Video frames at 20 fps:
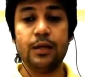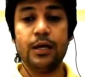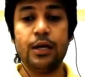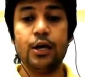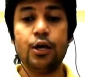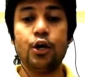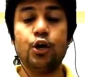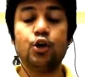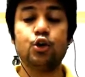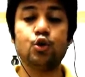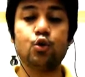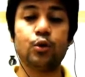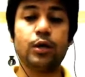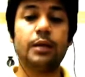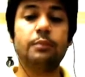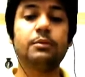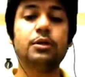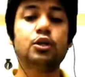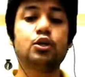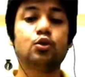you can be
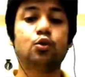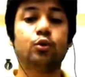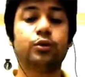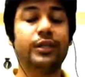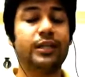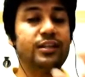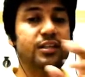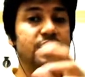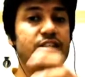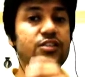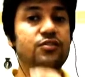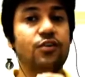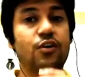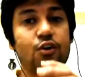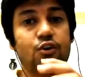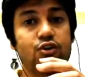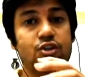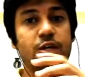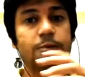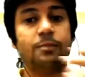sure that these functions
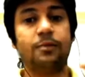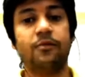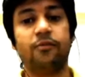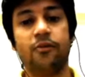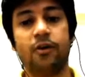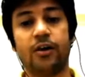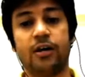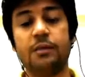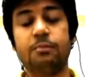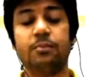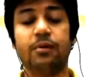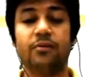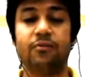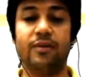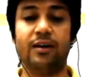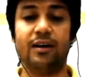are working perfectly